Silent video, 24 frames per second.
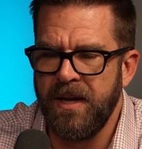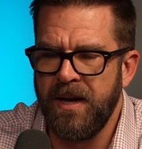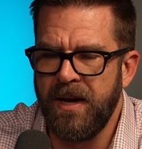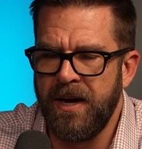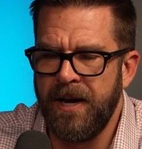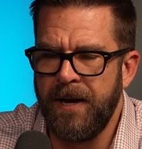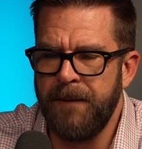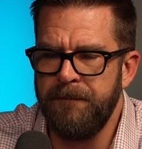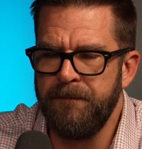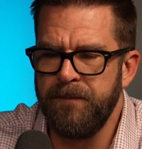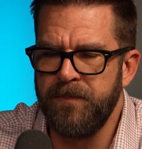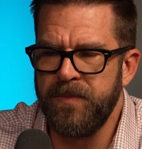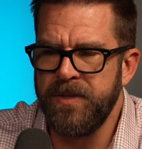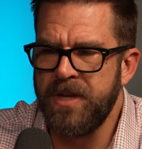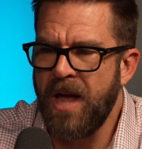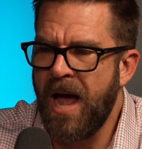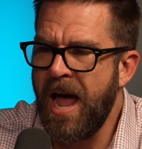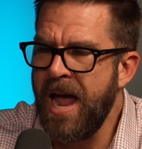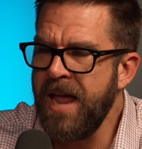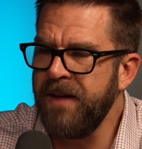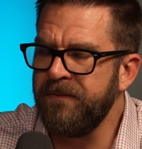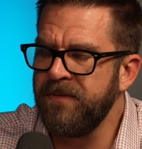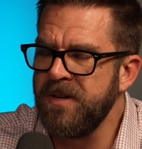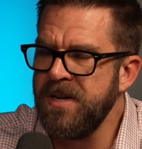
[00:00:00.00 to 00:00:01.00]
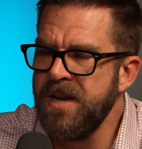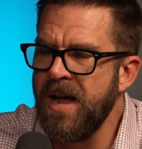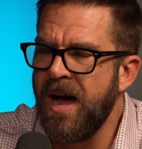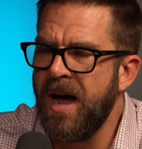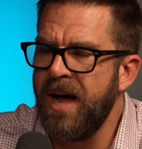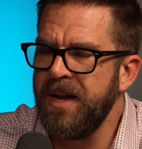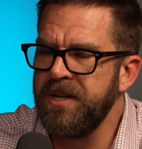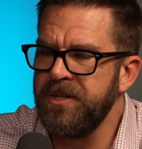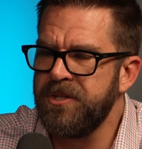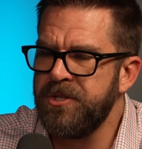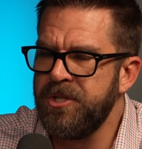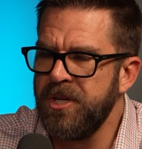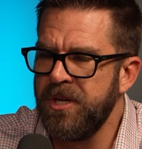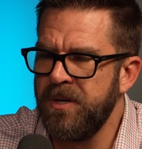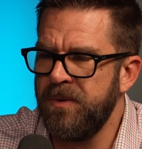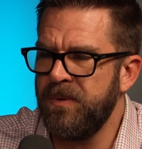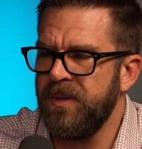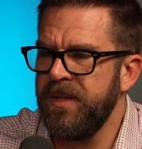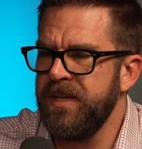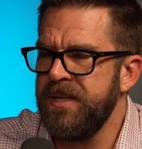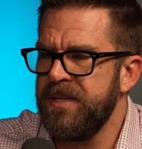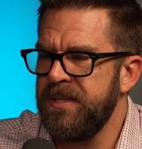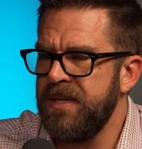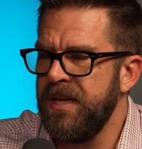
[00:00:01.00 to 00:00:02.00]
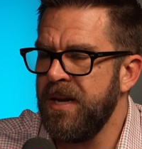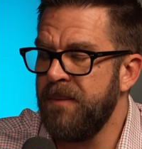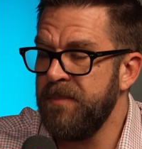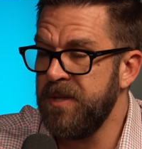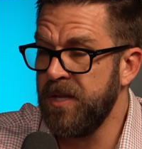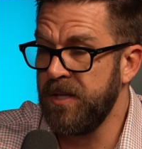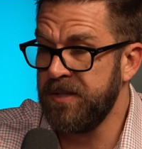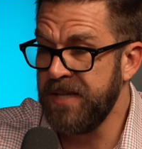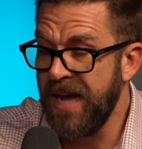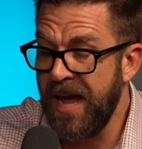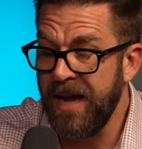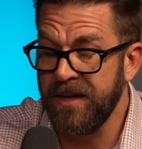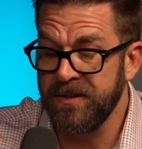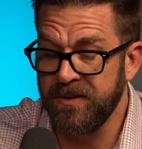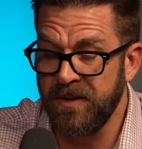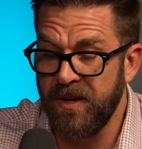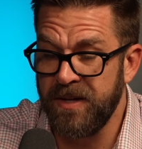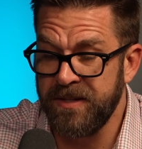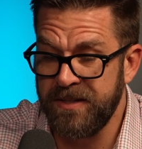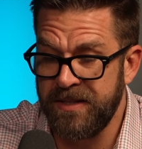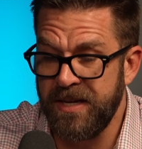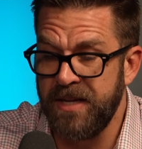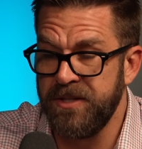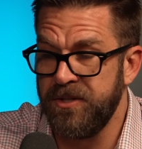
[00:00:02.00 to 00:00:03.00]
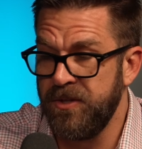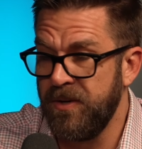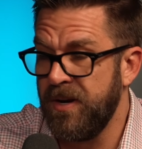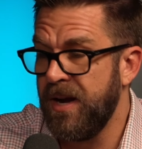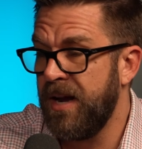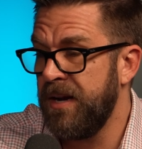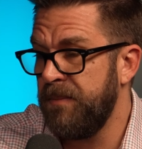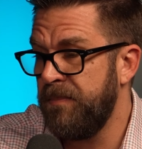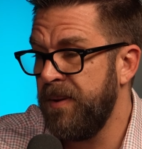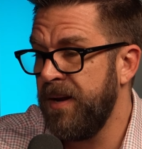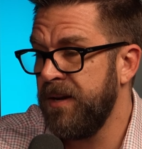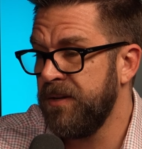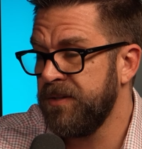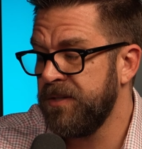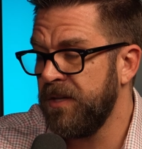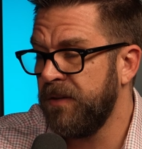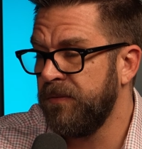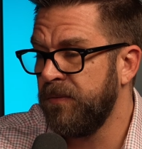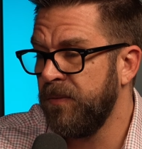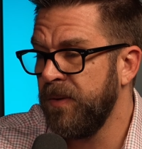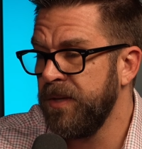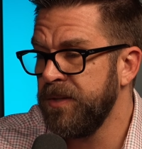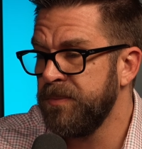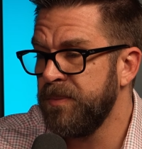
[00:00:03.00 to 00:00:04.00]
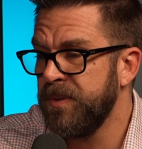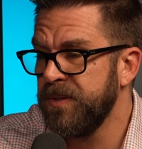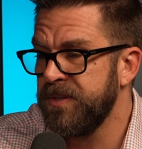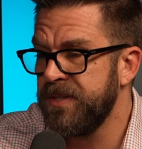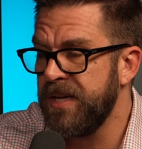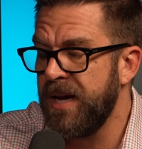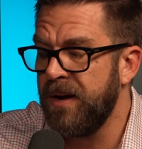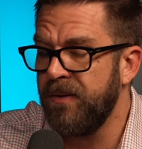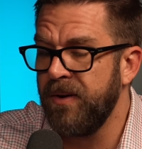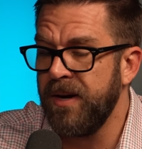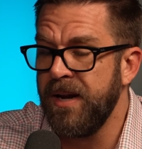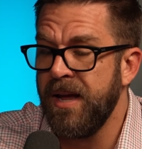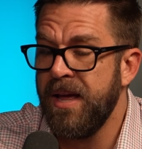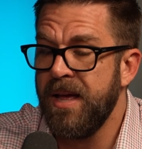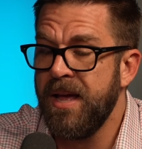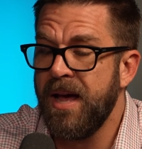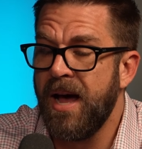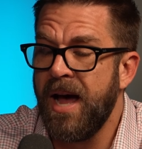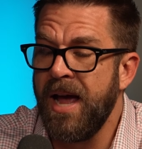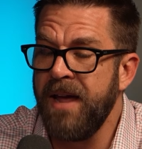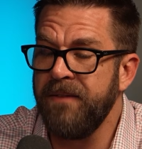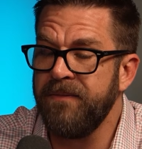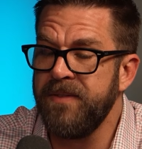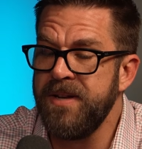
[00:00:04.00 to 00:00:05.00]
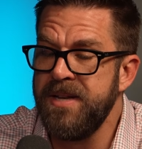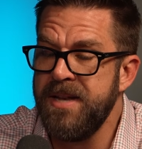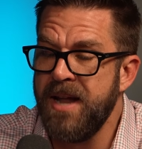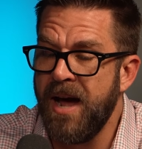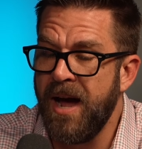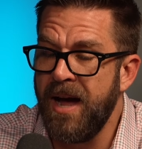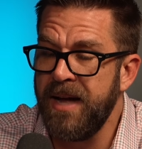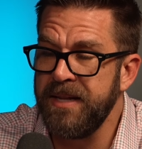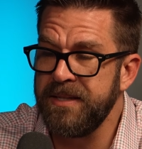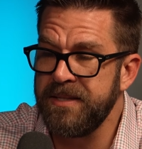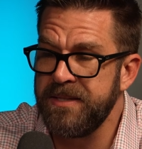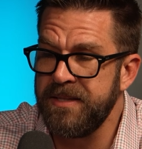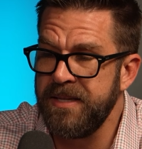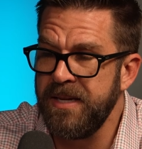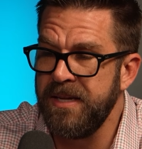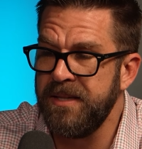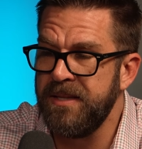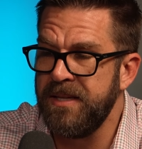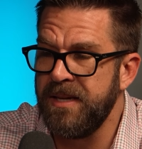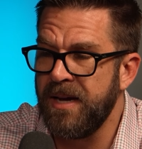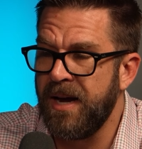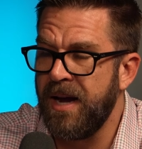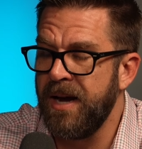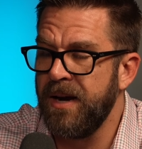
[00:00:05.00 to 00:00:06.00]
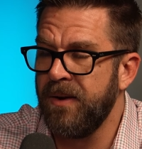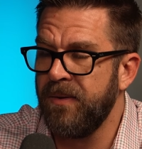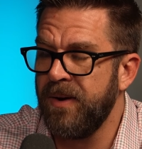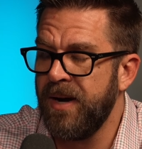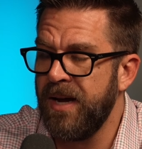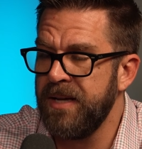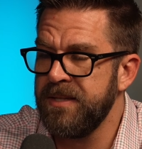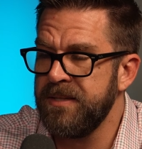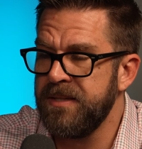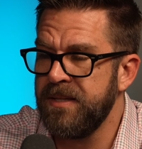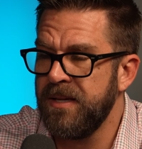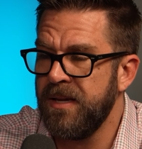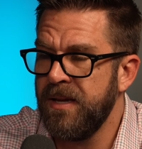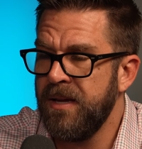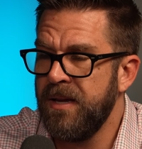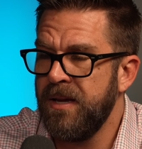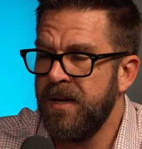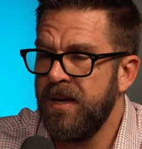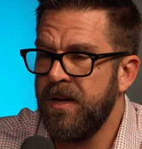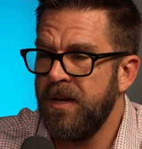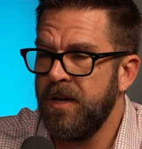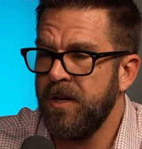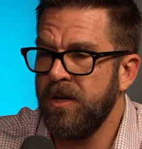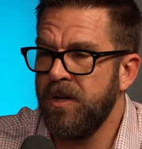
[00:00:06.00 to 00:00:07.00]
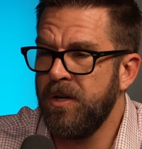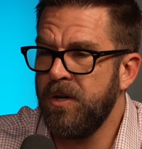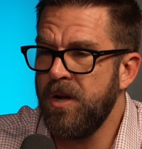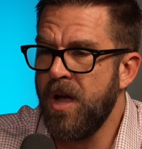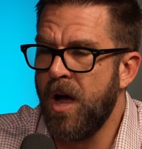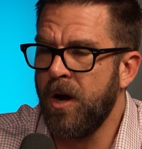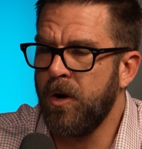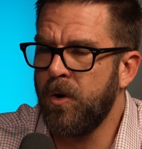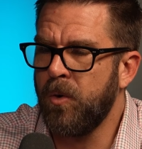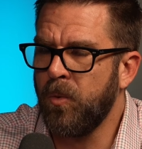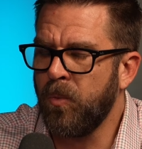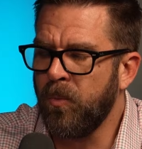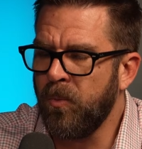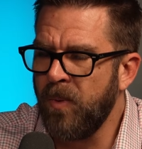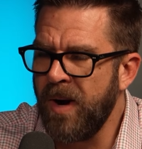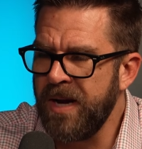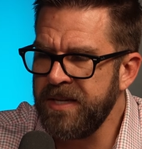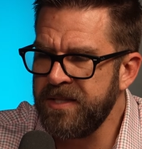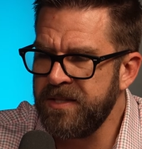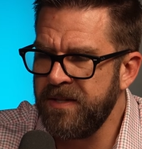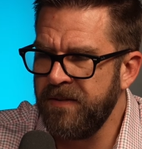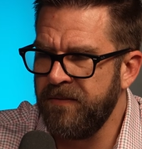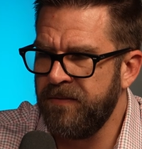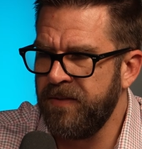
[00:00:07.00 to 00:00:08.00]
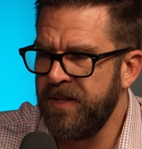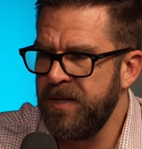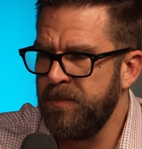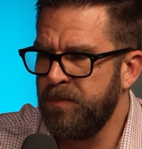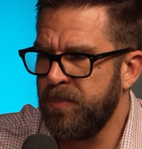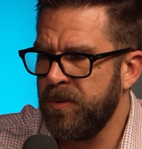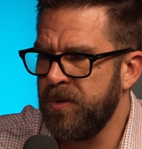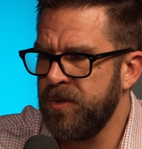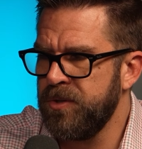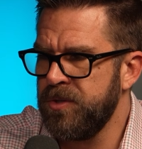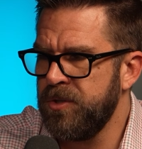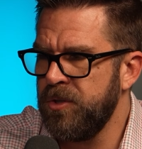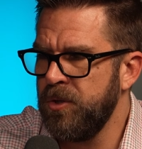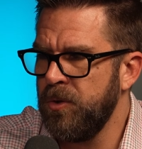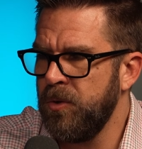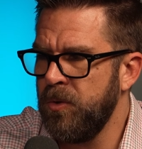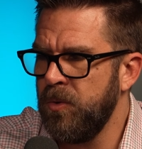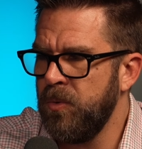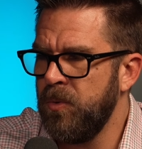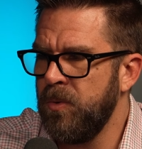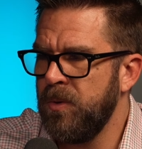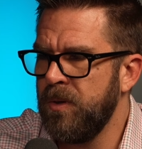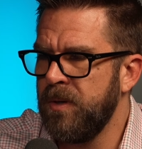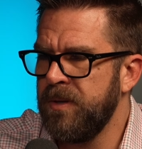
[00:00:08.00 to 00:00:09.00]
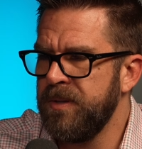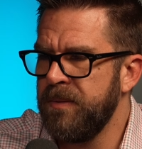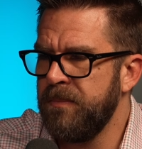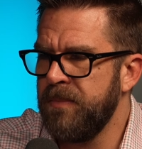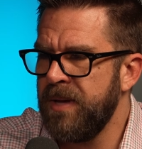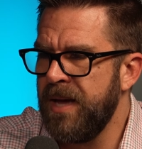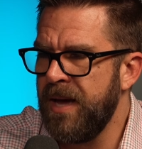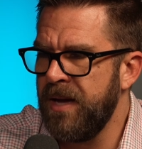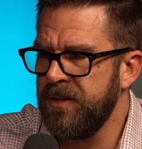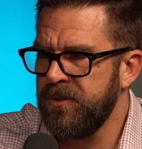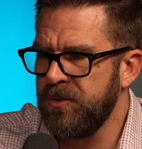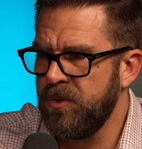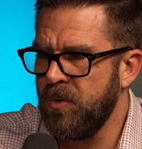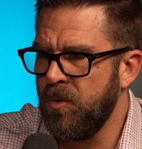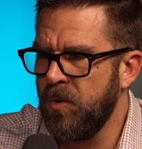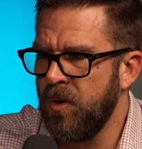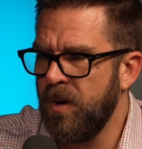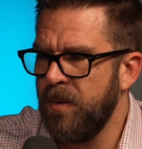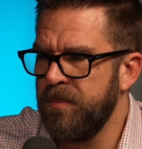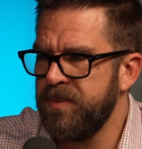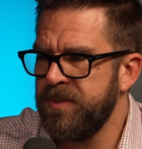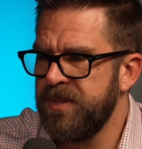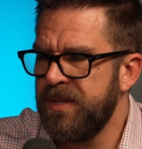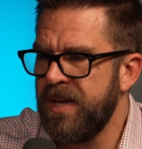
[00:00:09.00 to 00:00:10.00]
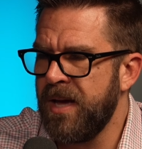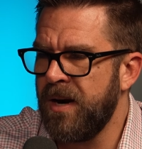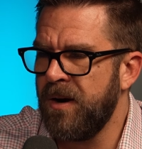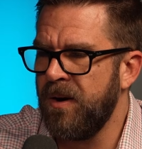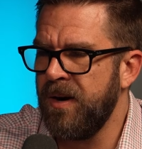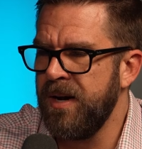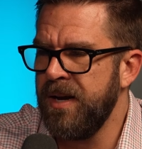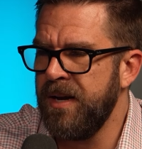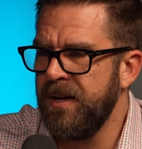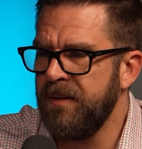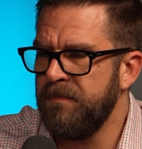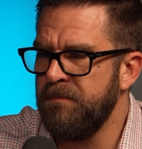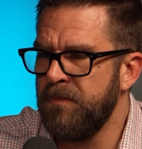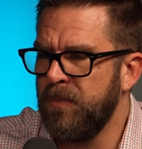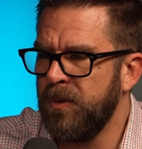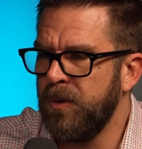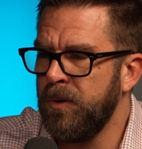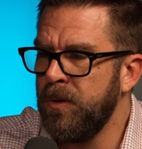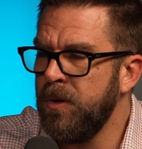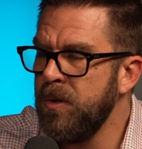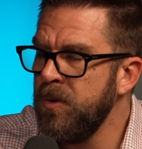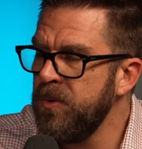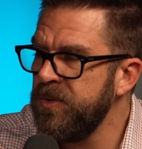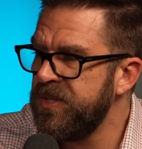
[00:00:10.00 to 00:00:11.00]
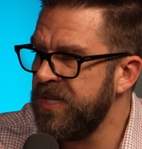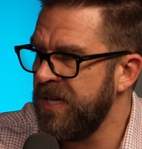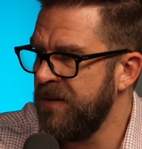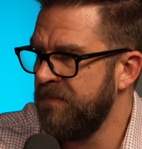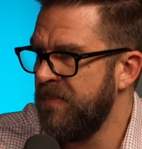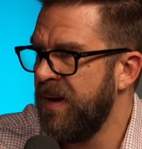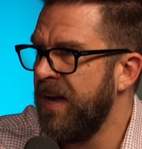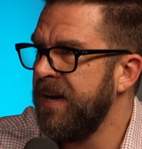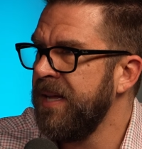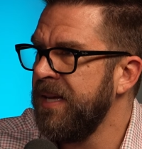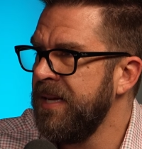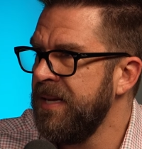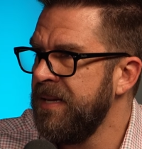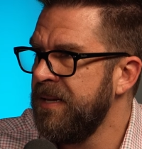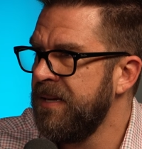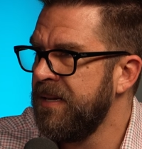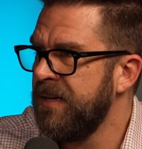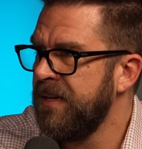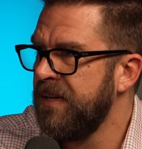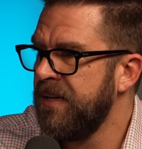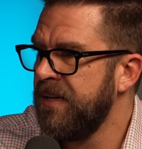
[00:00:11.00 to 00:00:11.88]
I have not generally seen, the tax law says you got to pay yourself a reasonable salary. I have not seen the IRS aggressively pursue S corps that are losing money